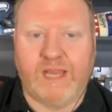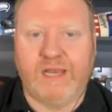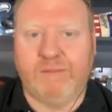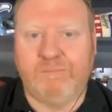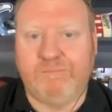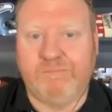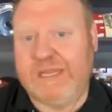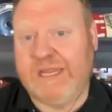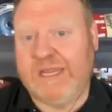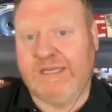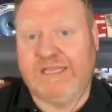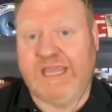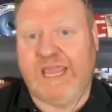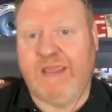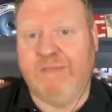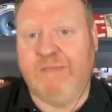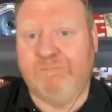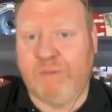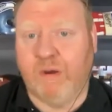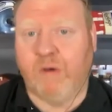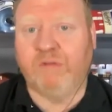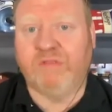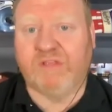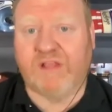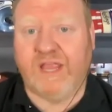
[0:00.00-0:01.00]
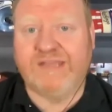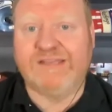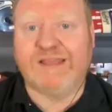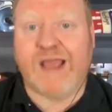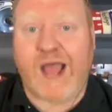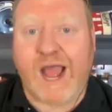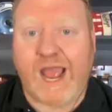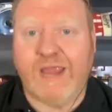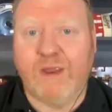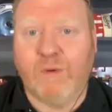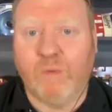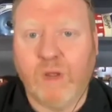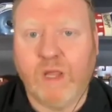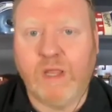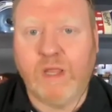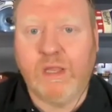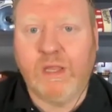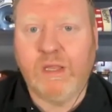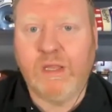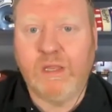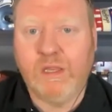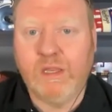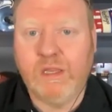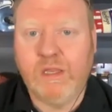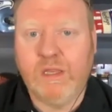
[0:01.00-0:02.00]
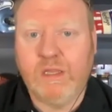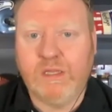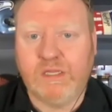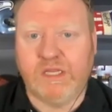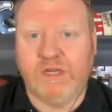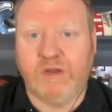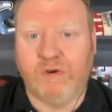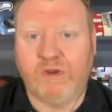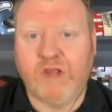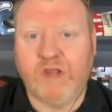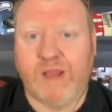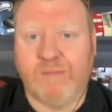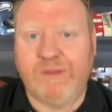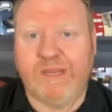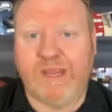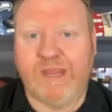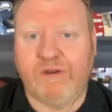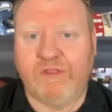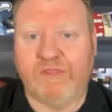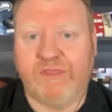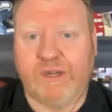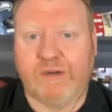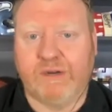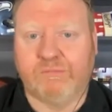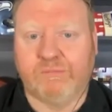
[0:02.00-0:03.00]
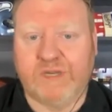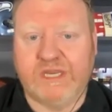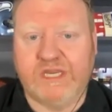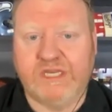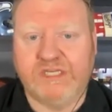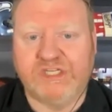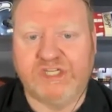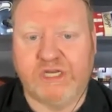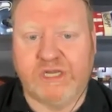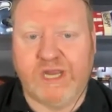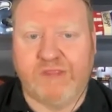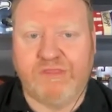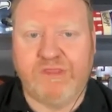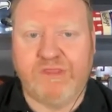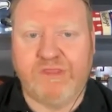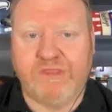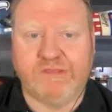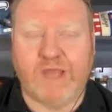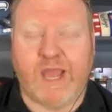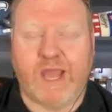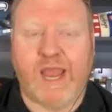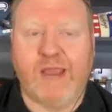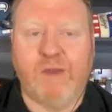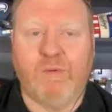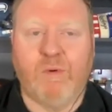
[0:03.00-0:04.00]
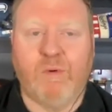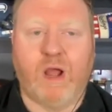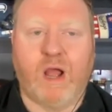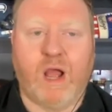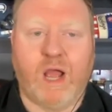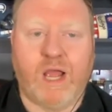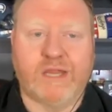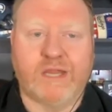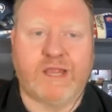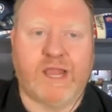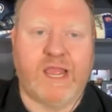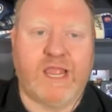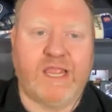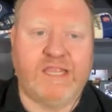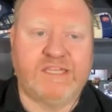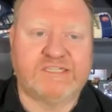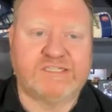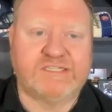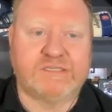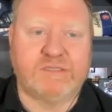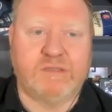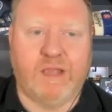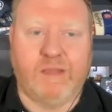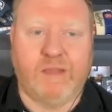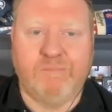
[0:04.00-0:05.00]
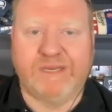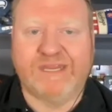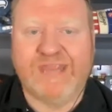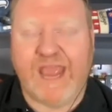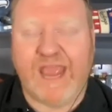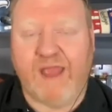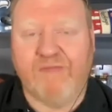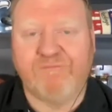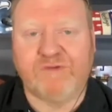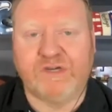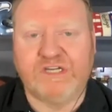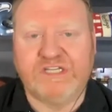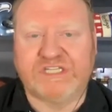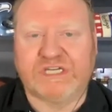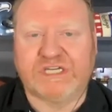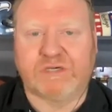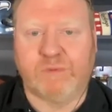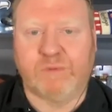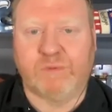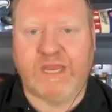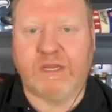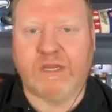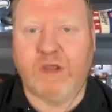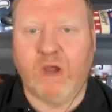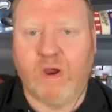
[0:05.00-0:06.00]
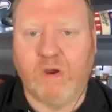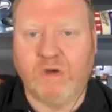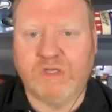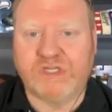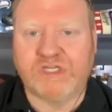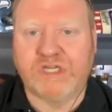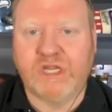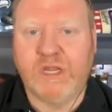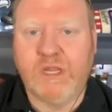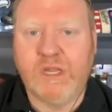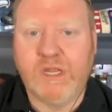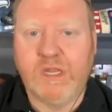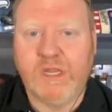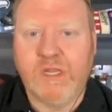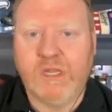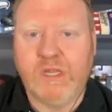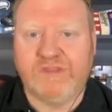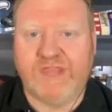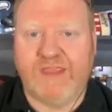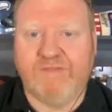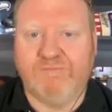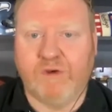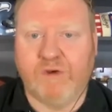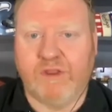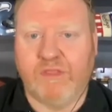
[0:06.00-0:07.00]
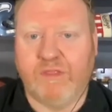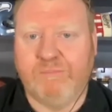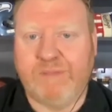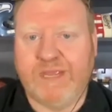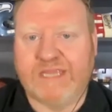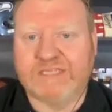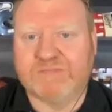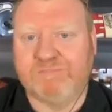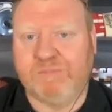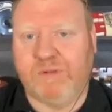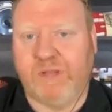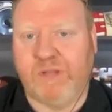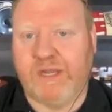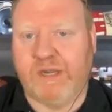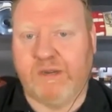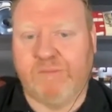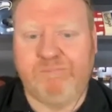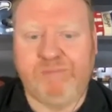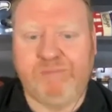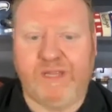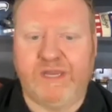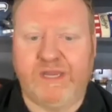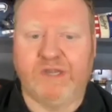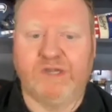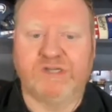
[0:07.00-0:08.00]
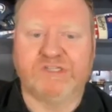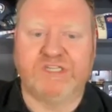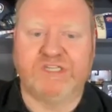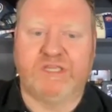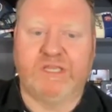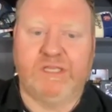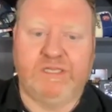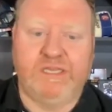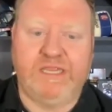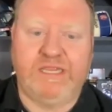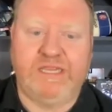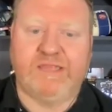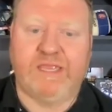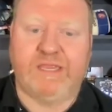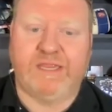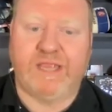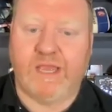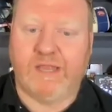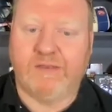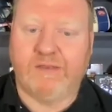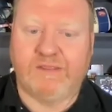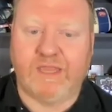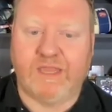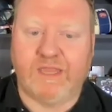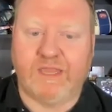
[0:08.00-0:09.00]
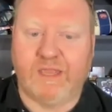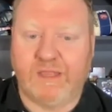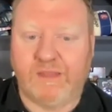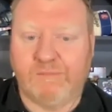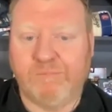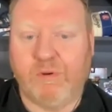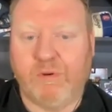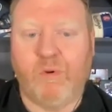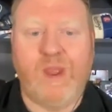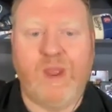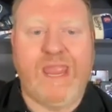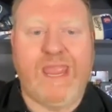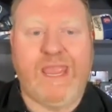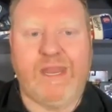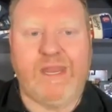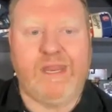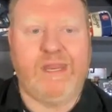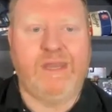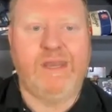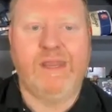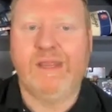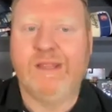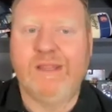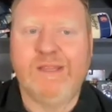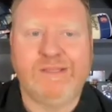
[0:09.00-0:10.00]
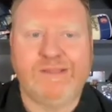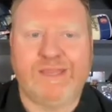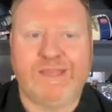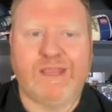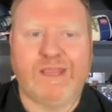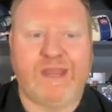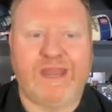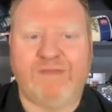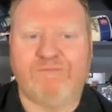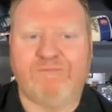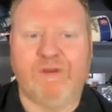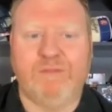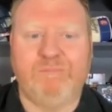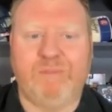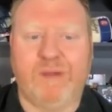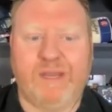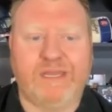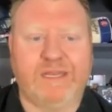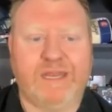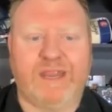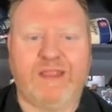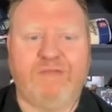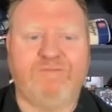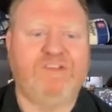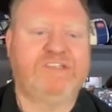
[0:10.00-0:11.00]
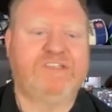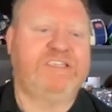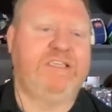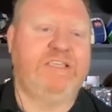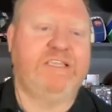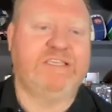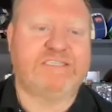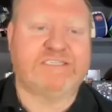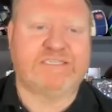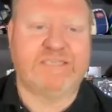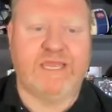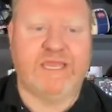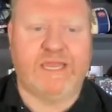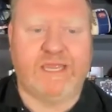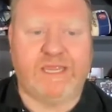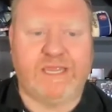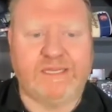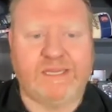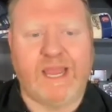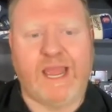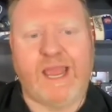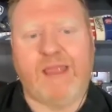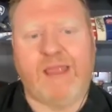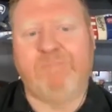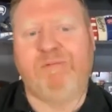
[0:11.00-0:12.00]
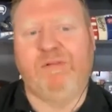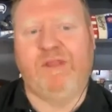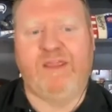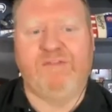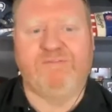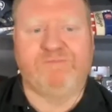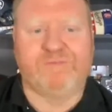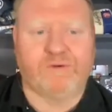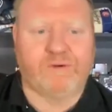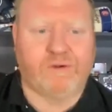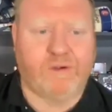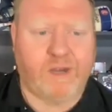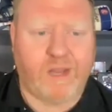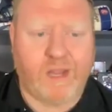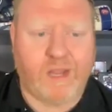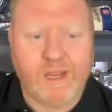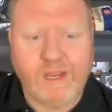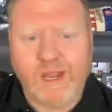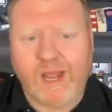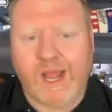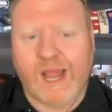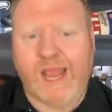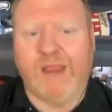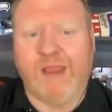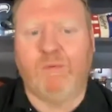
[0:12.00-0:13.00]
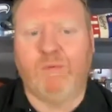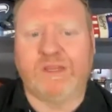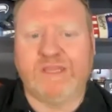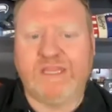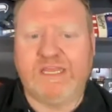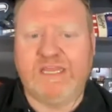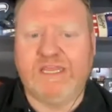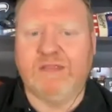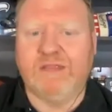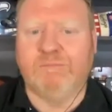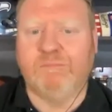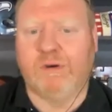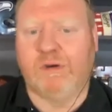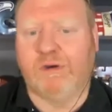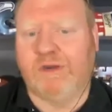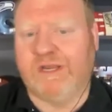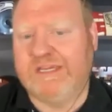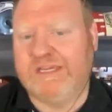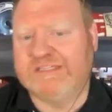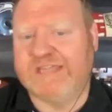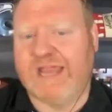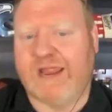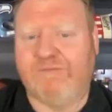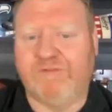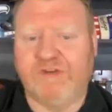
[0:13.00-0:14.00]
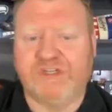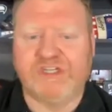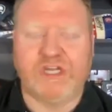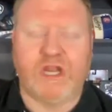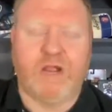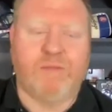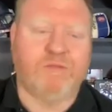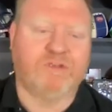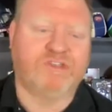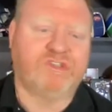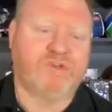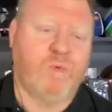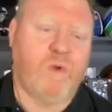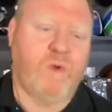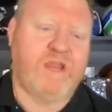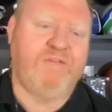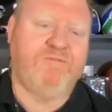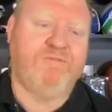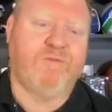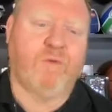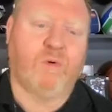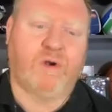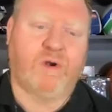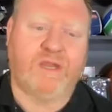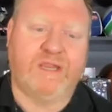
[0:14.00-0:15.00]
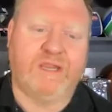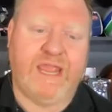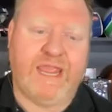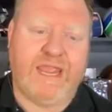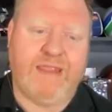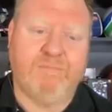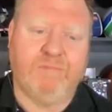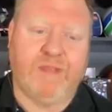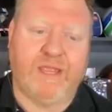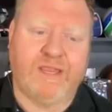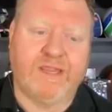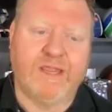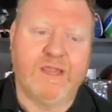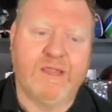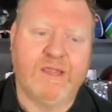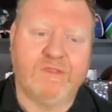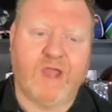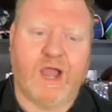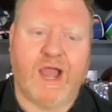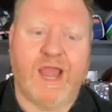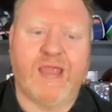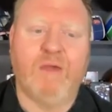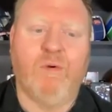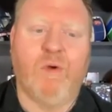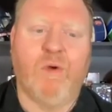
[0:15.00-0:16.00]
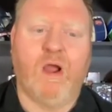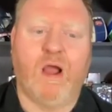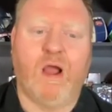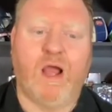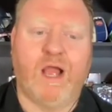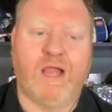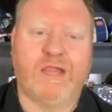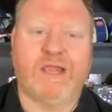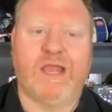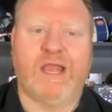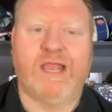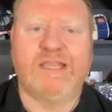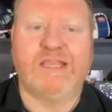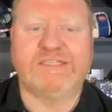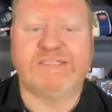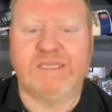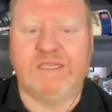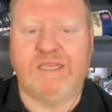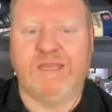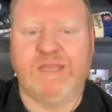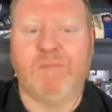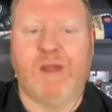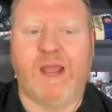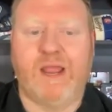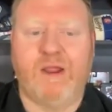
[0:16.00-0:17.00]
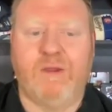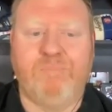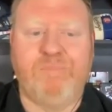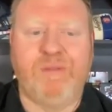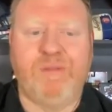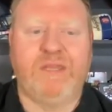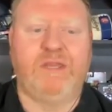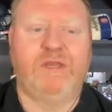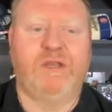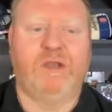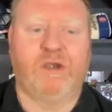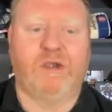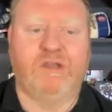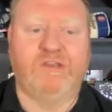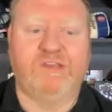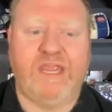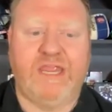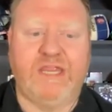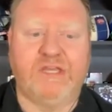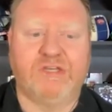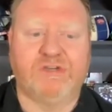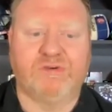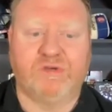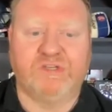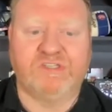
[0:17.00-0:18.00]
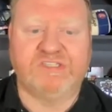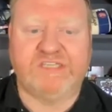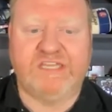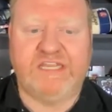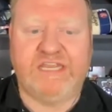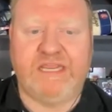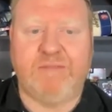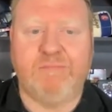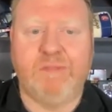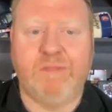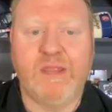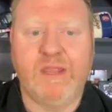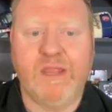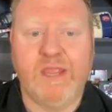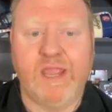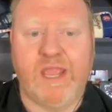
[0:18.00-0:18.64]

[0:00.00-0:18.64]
Me and Gabe both liked Iowa. You know, coming out of their region, I think the Iowa Hawkeyes, McCaffrey's a great coach. They have one of the best players in the league. They got Bohannon. They got everybody. Like, have you seen this guy play for Iowa, Keegan Murray? He's averaging almost 24 a game. Like, the Iowa Hawkeyes, in my opinion, are a dangerous team.